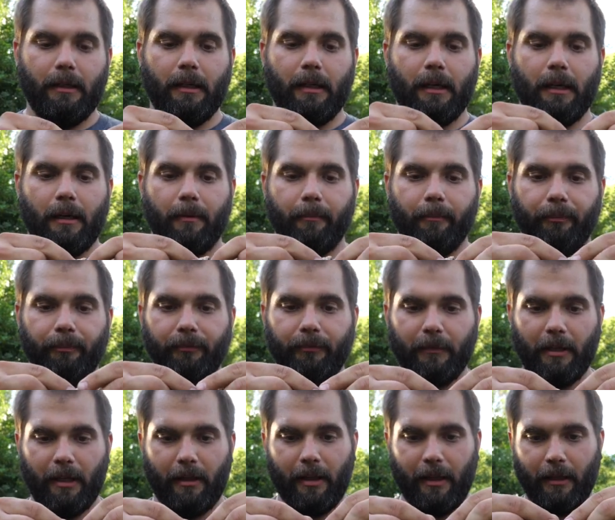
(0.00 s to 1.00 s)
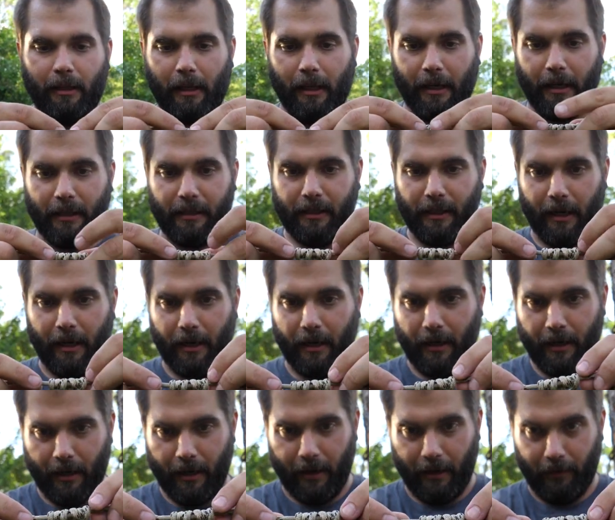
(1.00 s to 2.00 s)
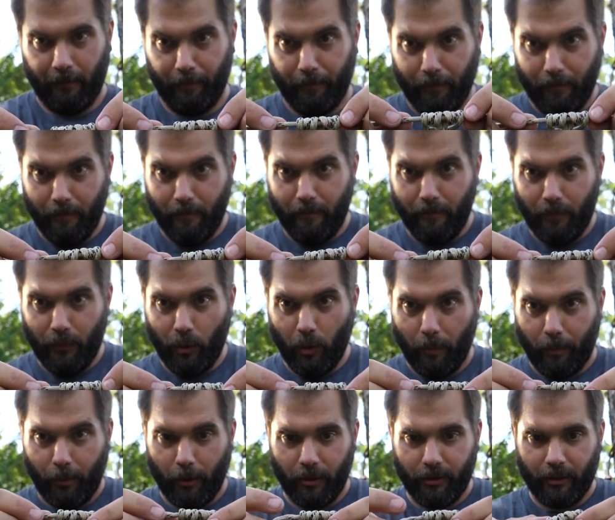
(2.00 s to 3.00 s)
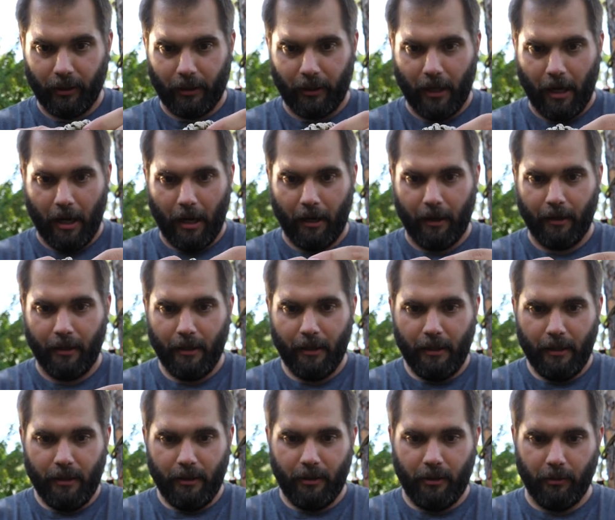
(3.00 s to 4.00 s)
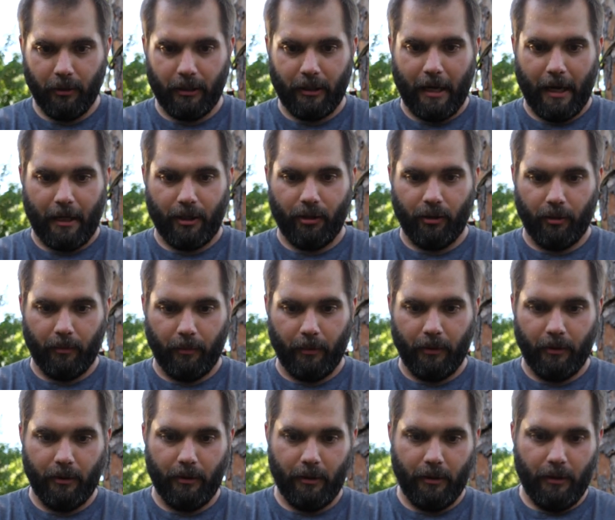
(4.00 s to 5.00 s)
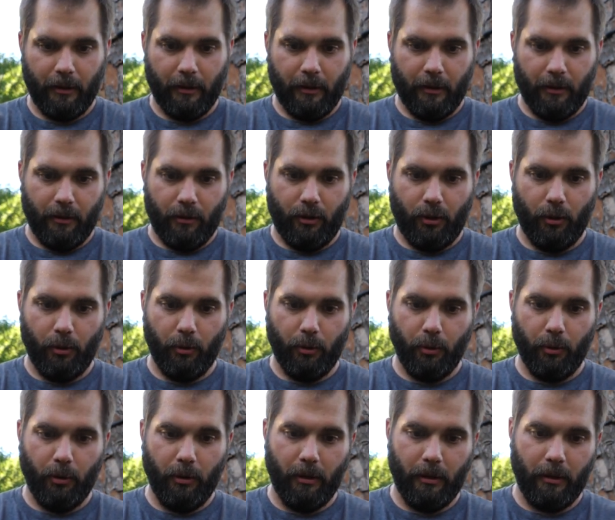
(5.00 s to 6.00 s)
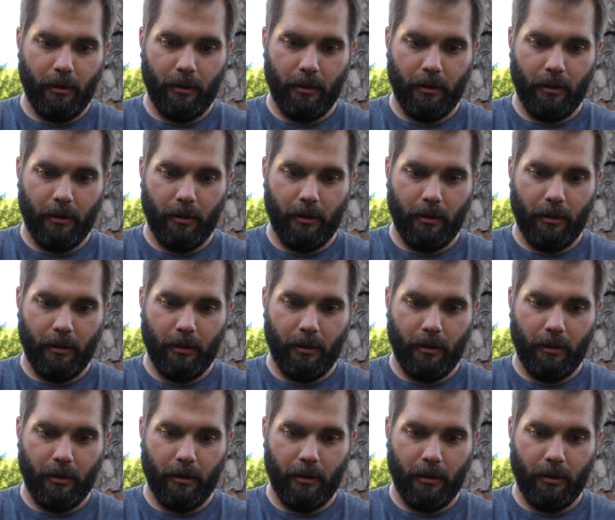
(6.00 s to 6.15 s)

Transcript: Um, and then, like I said, I do a prusik knot to attach them to